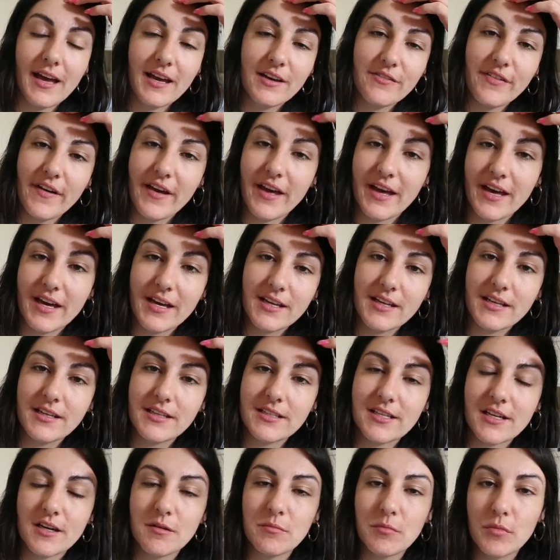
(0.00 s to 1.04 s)
I have
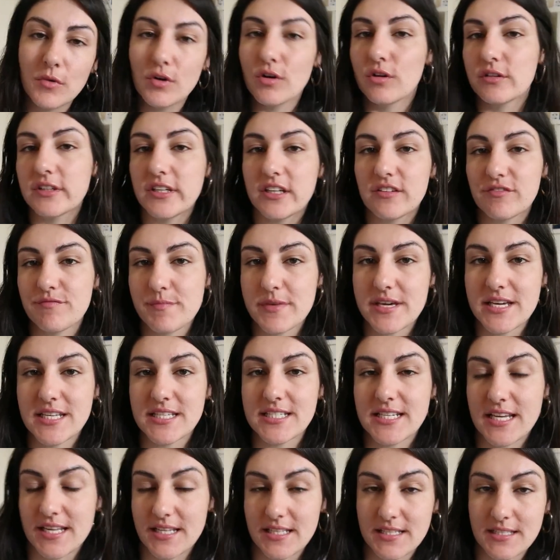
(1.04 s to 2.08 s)
had a morning of
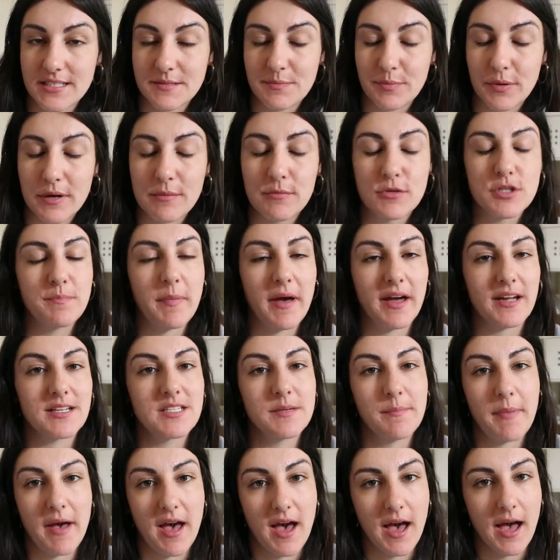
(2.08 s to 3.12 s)
meetings, pretty much back
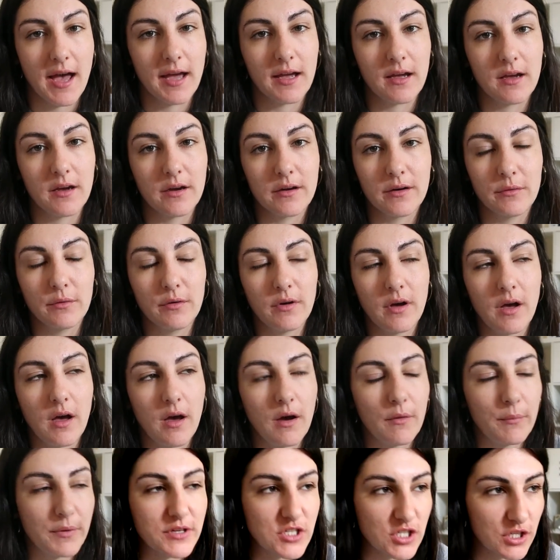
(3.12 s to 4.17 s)
to back,
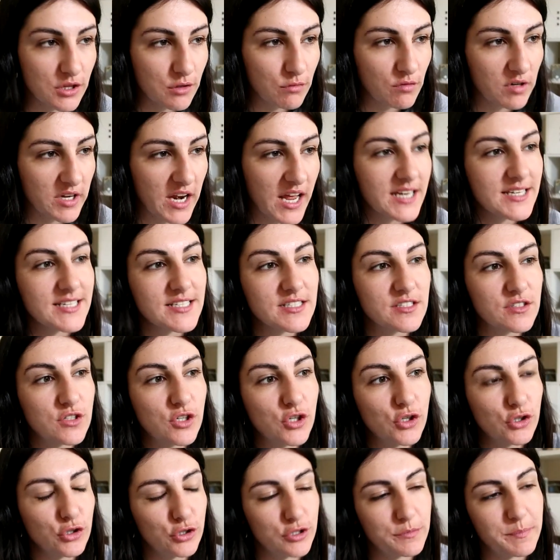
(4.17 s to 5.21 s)
which on the one hand is
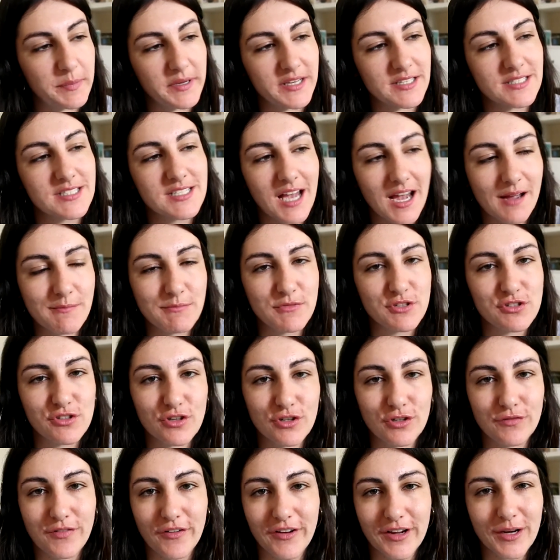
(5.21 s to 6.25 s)
good because time does
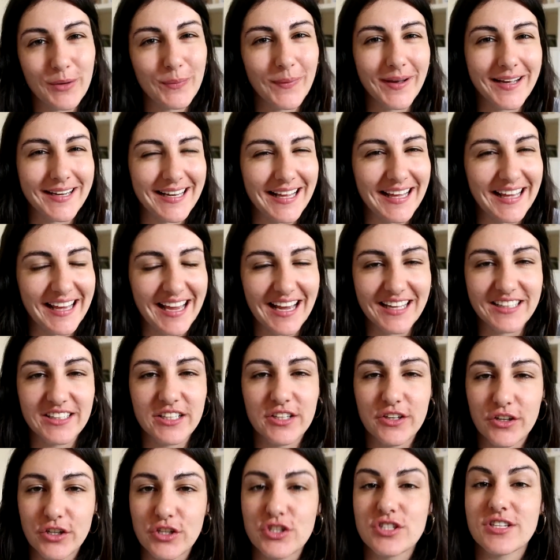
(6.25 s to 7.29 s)
go very quickly and,
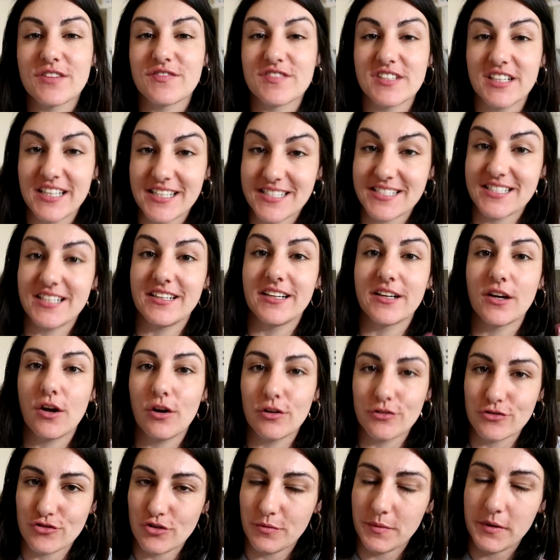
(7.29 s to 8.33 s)
you know, you just have to listen and
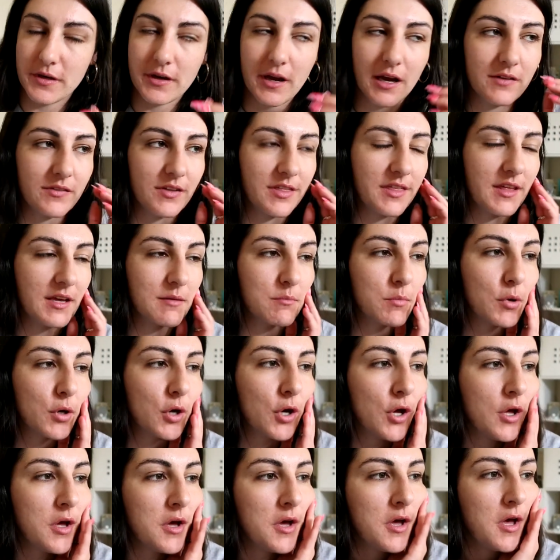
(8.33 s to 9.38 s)
contribute, kind of a thing.
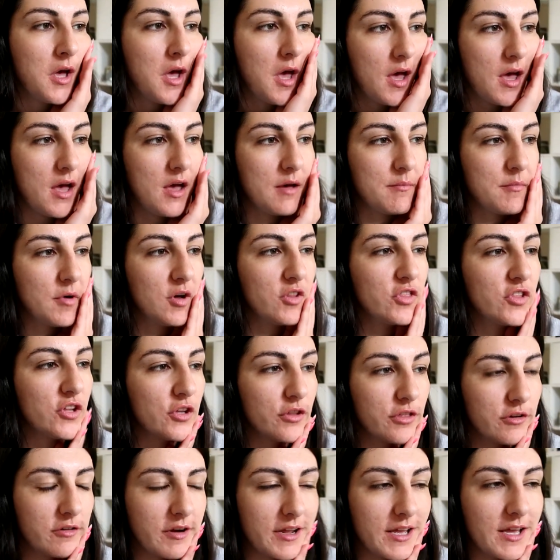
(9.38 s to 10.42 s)
But on the
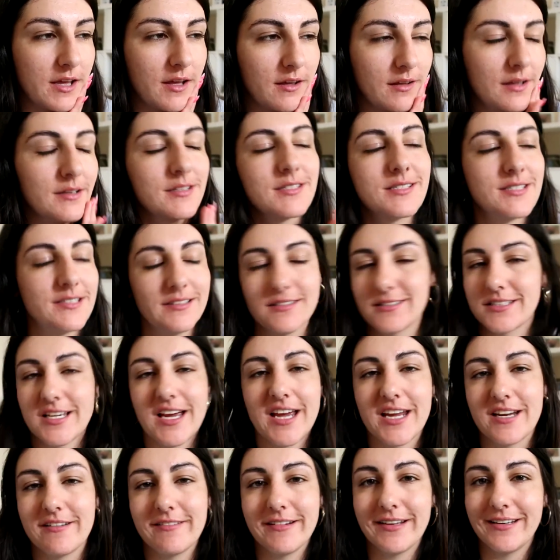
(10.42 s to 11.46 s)
other, it's still
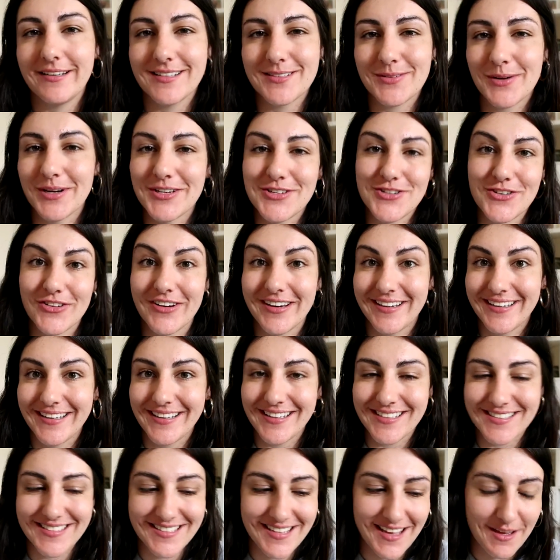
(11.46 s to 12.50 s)
tiring. It's quite
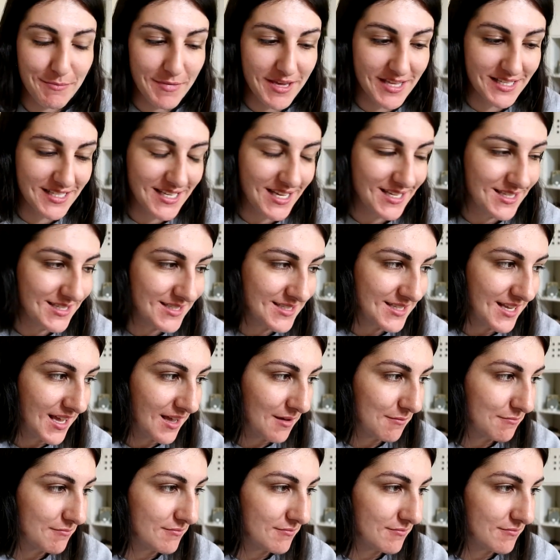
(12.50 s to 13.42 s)
draining, isn't it, meetings?